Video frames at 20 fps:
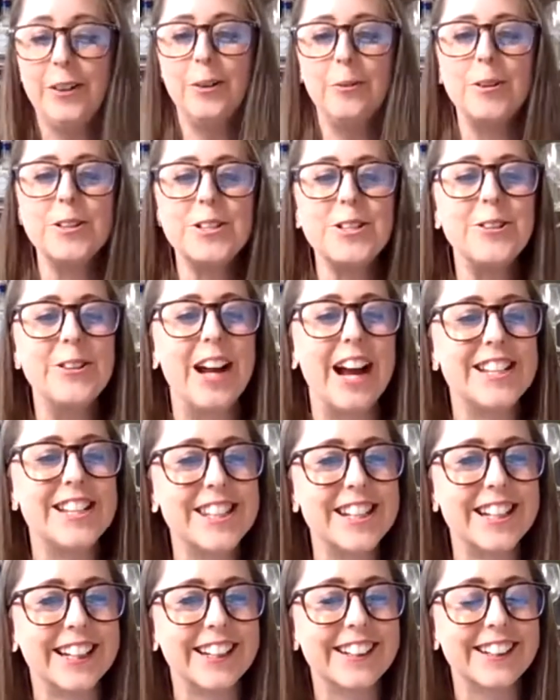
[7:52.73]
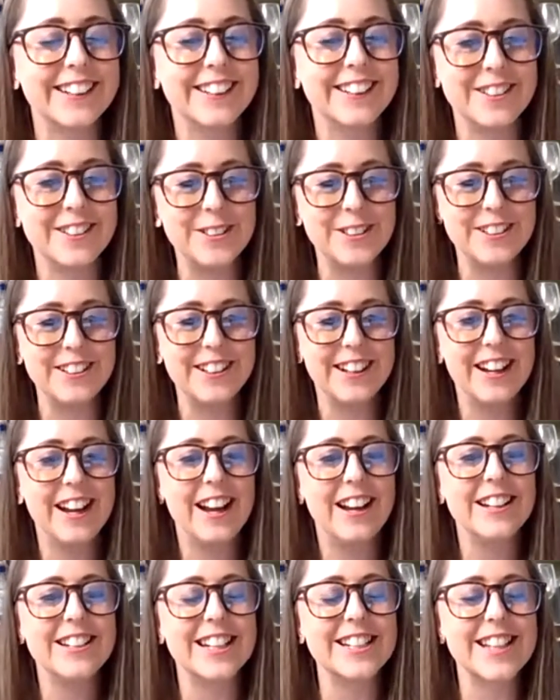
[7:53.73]
What do you guys think?
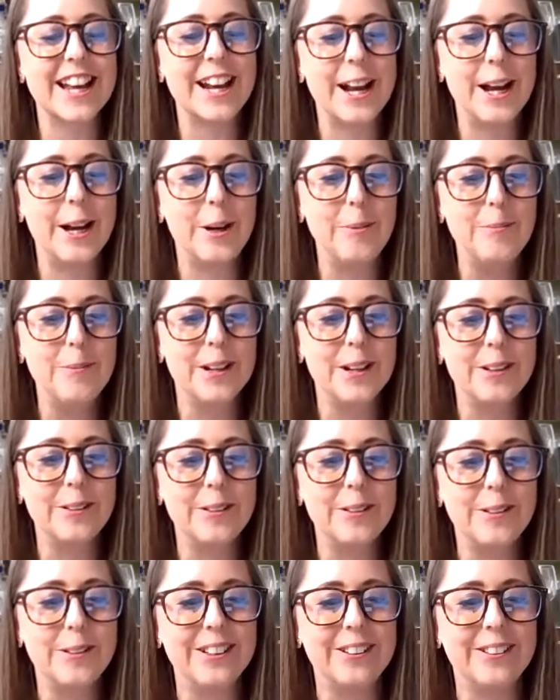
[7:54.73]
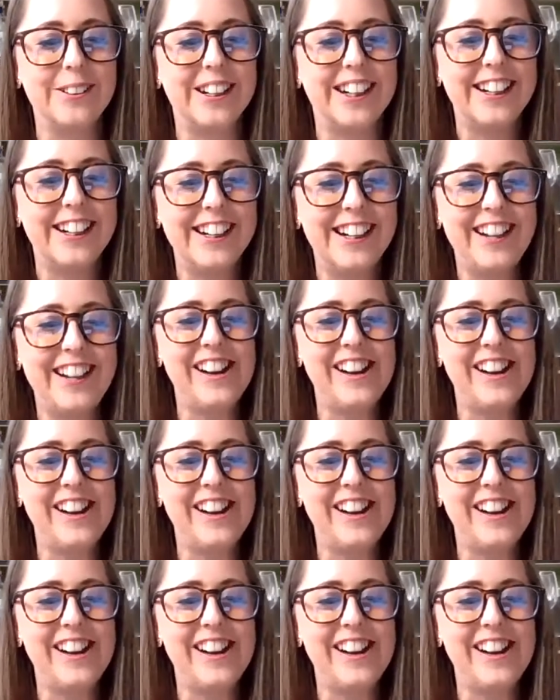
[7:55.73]
Does that help at all, or?